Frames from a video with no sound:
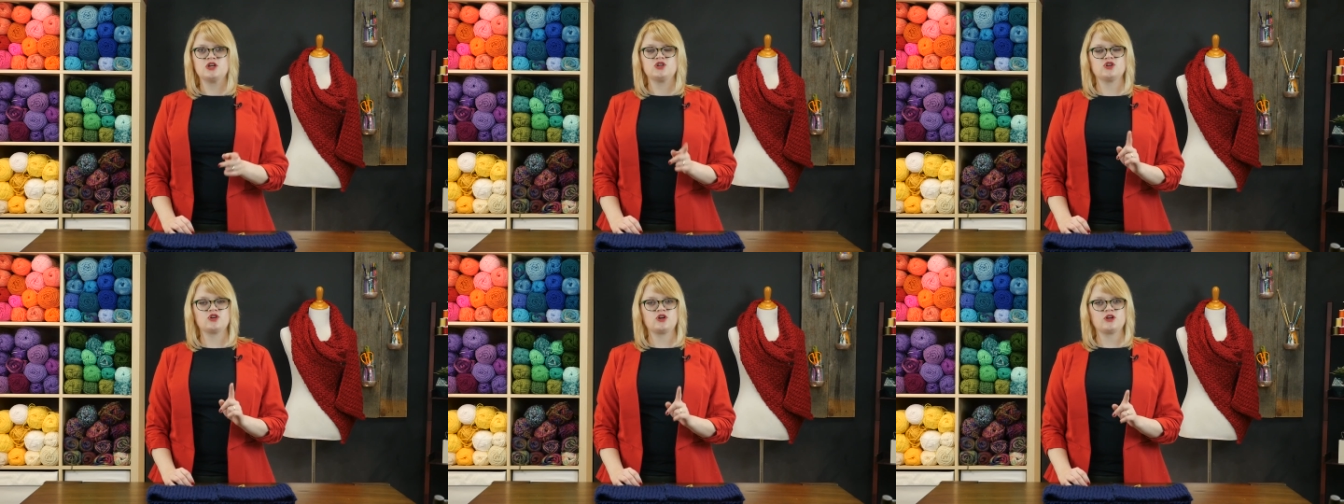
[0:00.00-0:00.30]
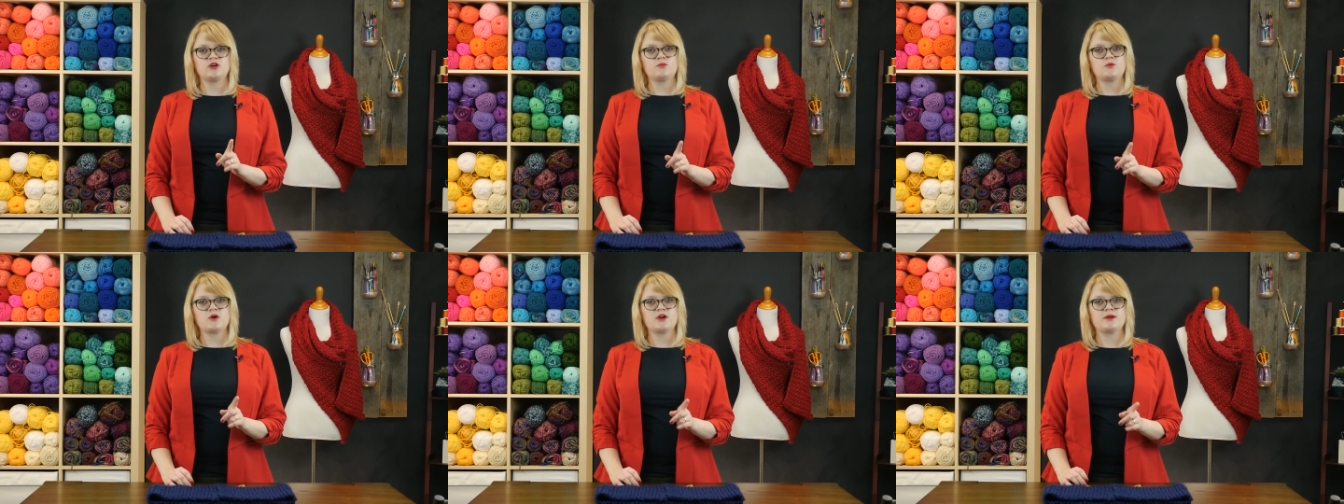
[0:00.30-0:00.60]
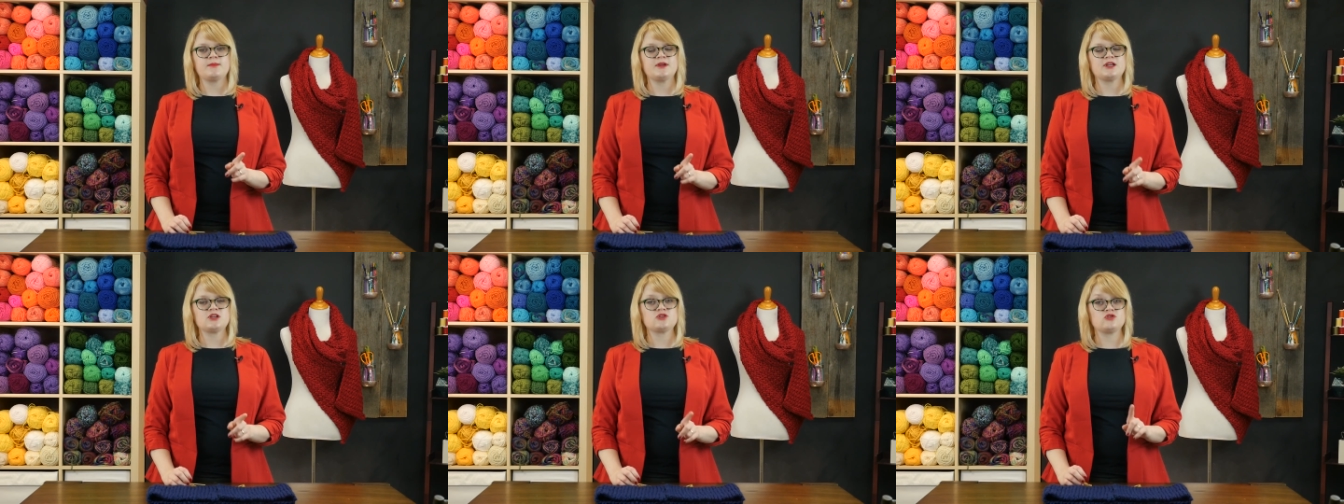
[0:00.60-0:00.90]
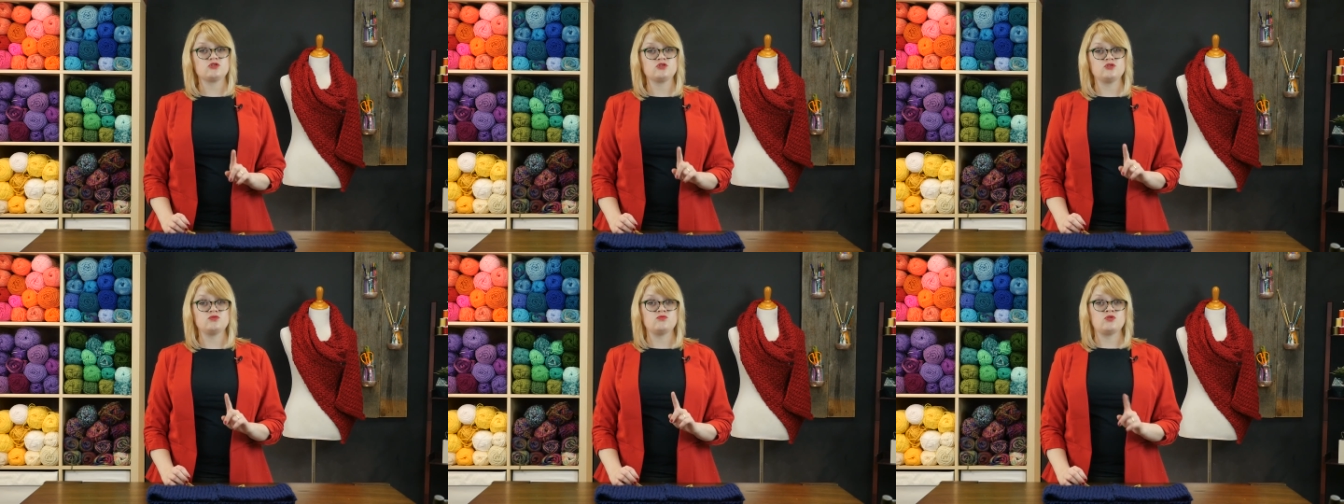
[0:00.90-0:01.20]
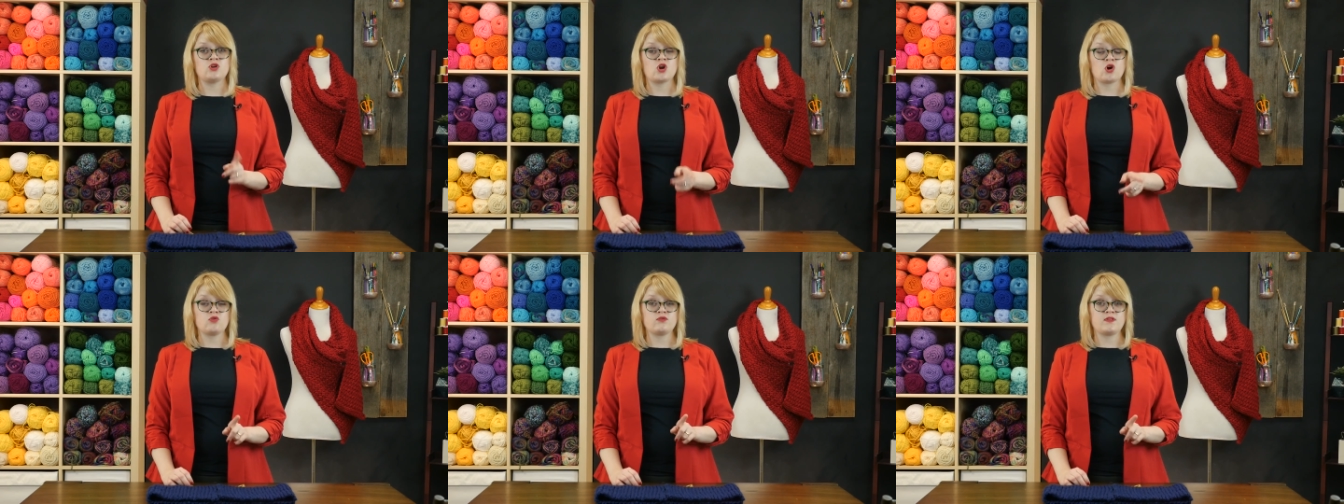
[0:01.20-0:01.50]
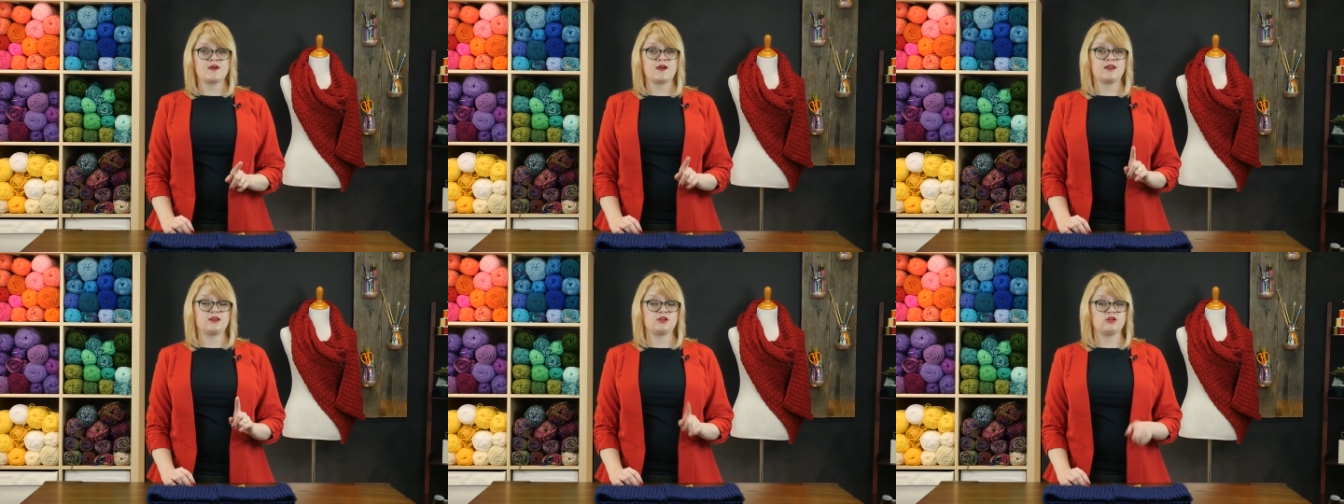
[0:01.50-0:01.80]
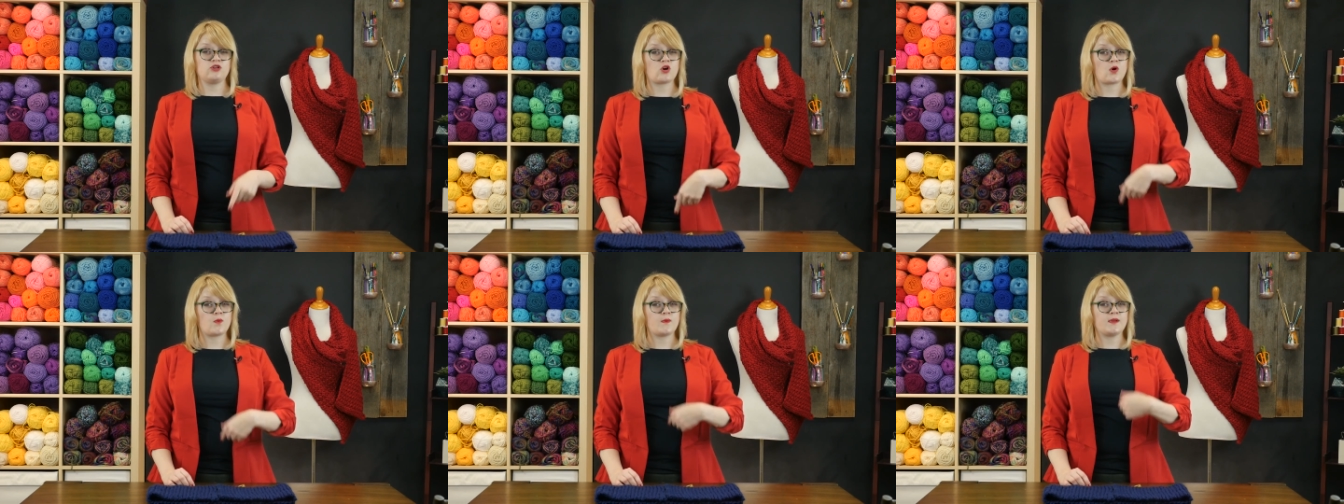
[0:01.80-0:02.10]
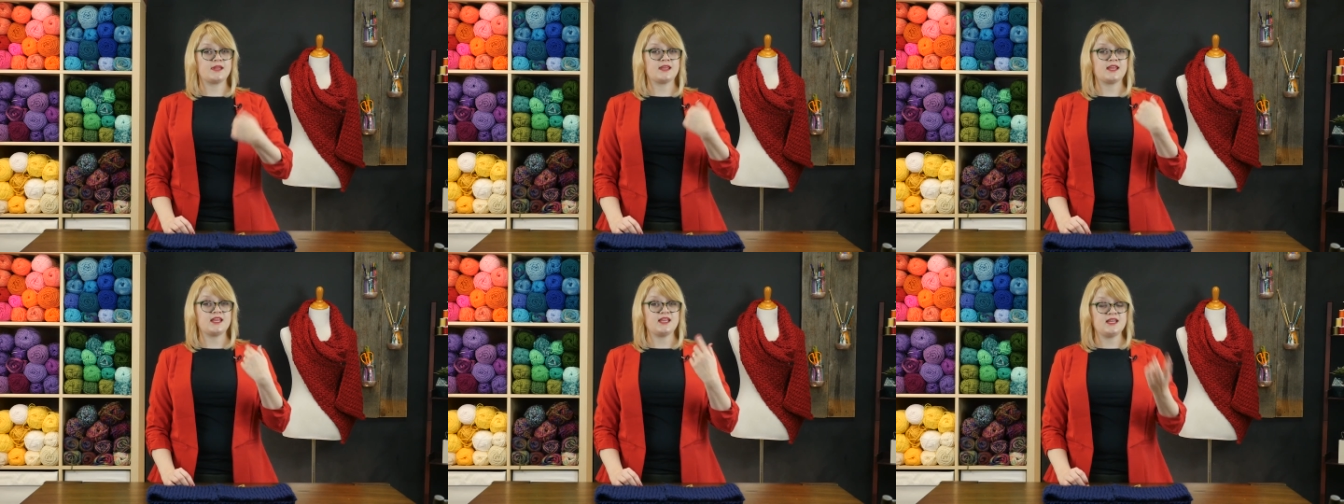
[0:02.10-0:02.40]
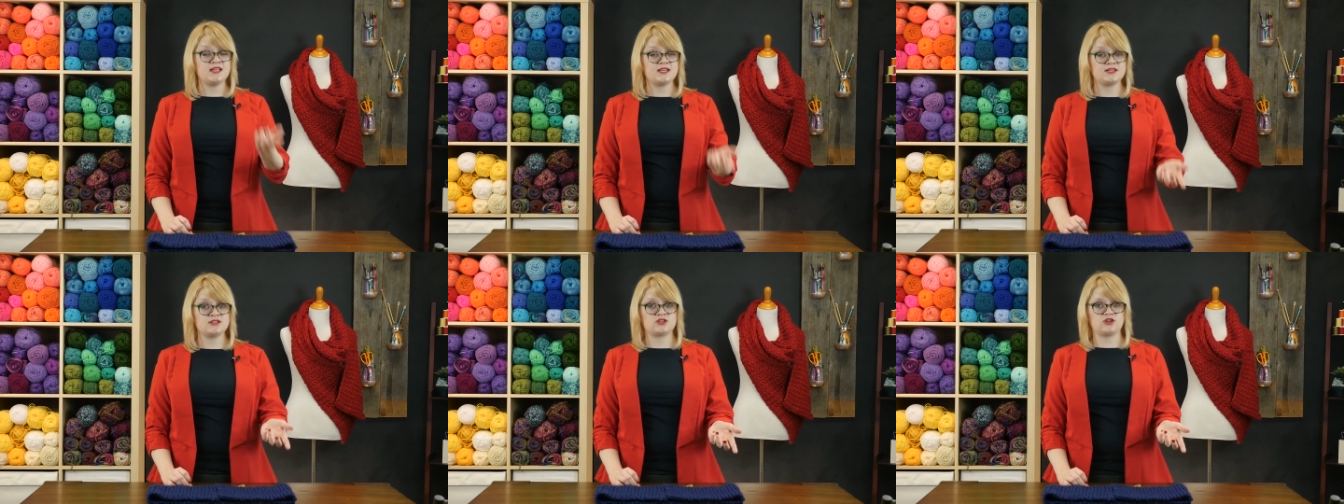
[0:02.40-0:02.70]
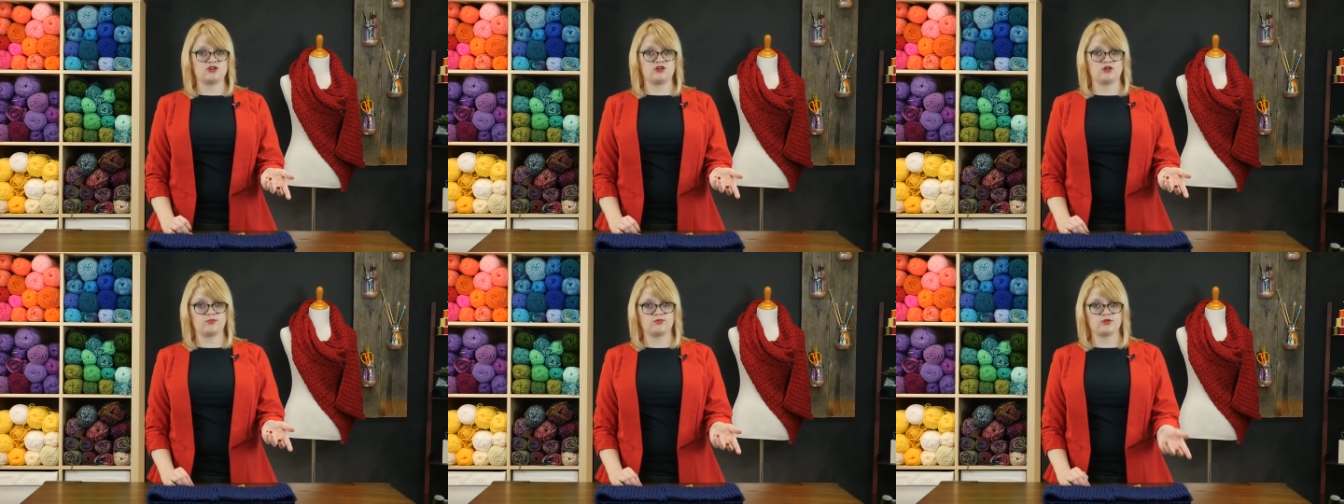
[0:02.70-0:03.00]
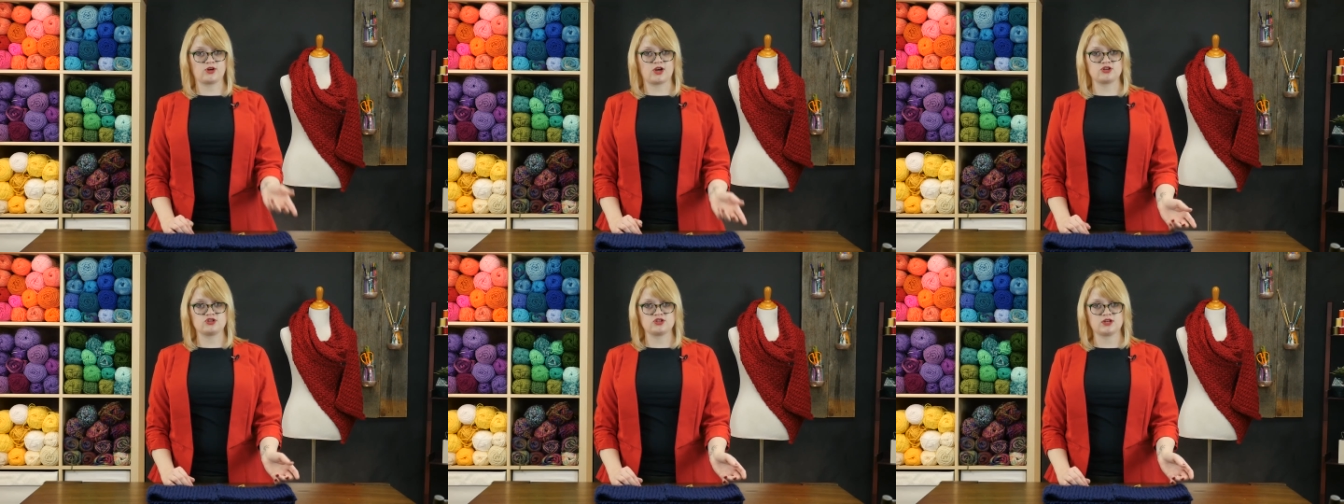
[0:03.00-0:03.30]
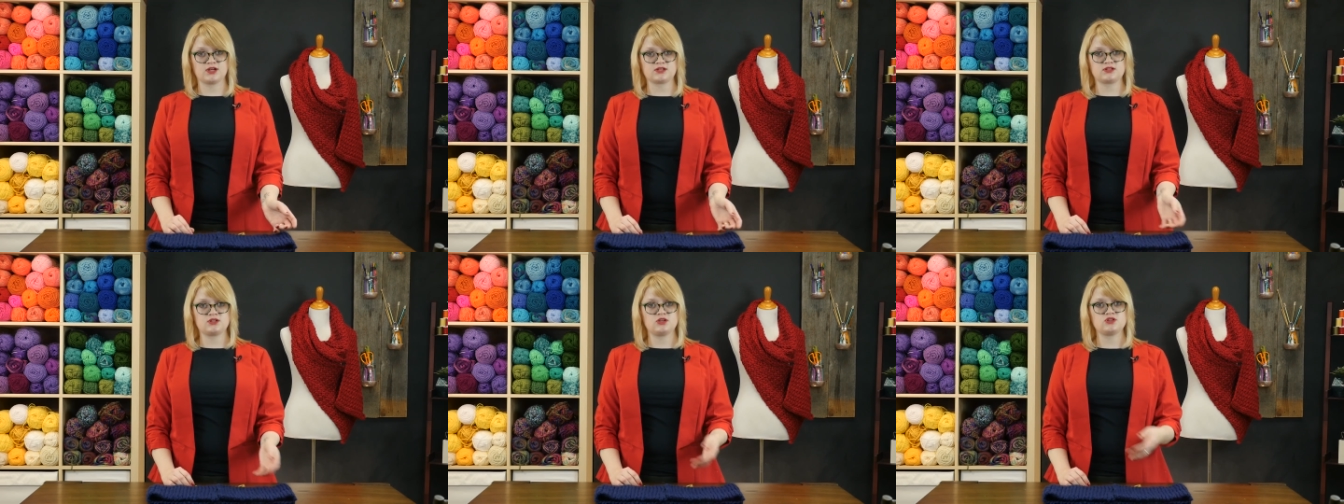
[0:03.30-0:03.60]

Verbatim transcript: you're going to want to make sure you know that going into your project.